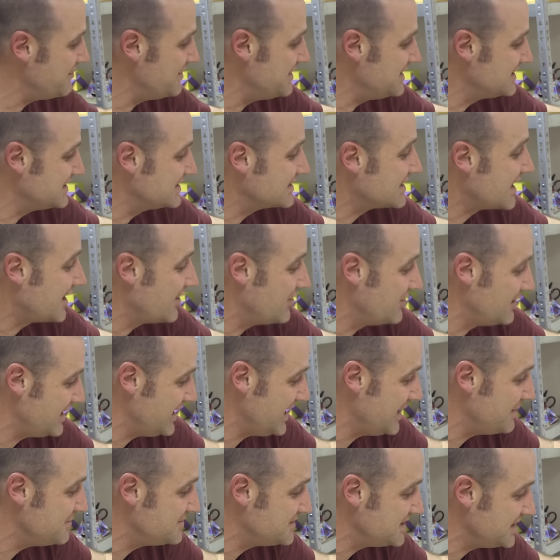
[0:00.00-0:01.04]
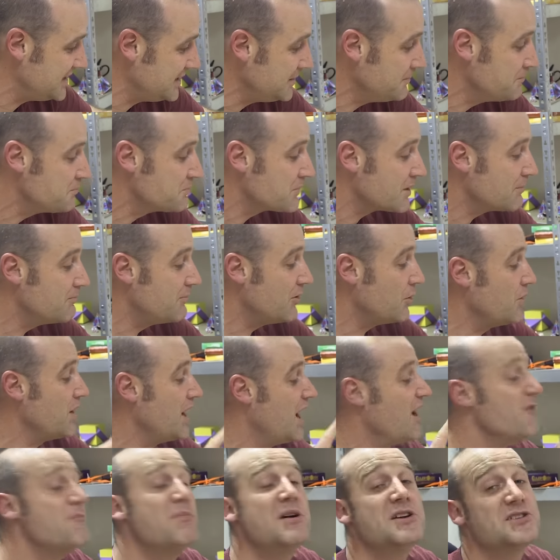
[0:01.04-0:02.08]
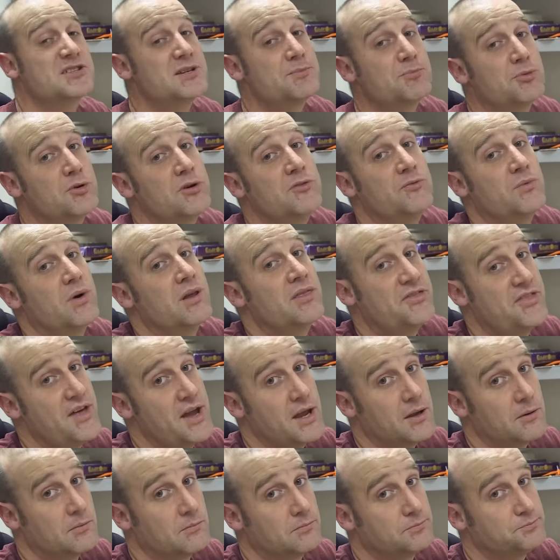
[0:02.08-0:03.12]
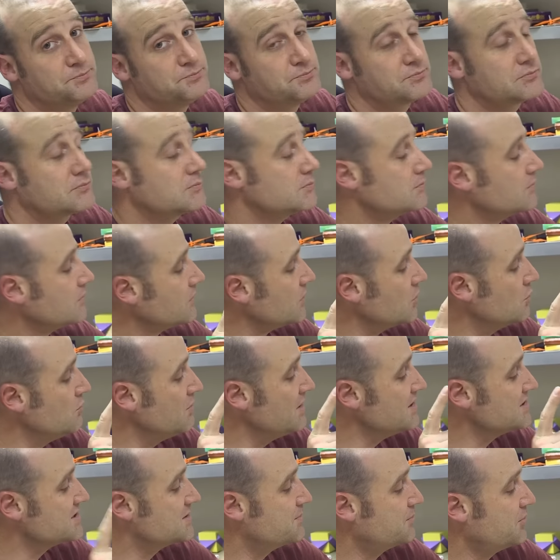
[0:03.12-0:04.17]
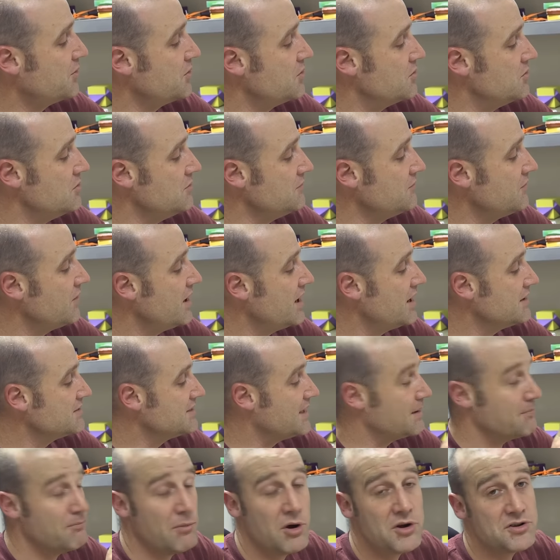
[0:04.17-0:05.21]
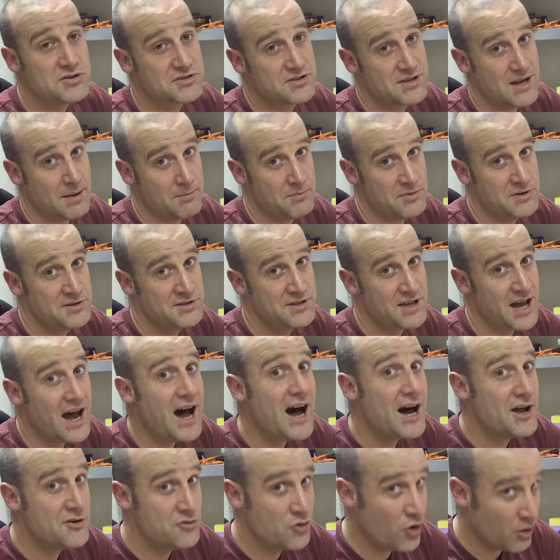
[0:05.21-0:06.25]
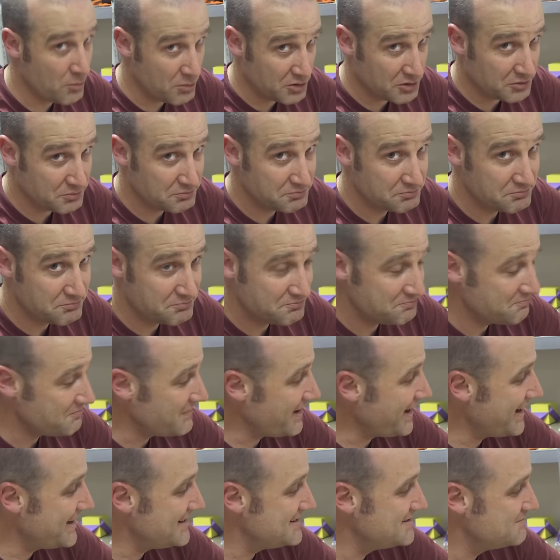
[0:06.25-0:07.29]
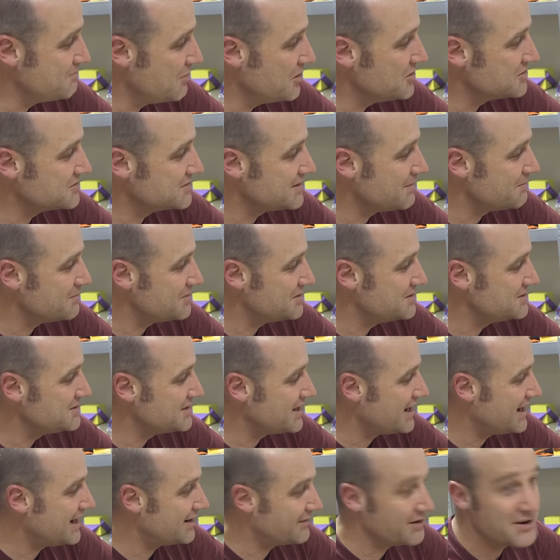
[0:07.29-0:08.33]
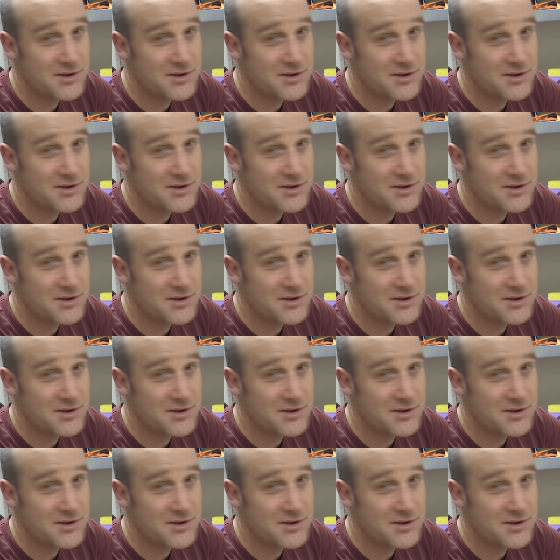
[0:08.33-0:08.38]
But this is currently empty. But we have managed to prove one thing. We managed to prove that most numbers are normal and most numbers are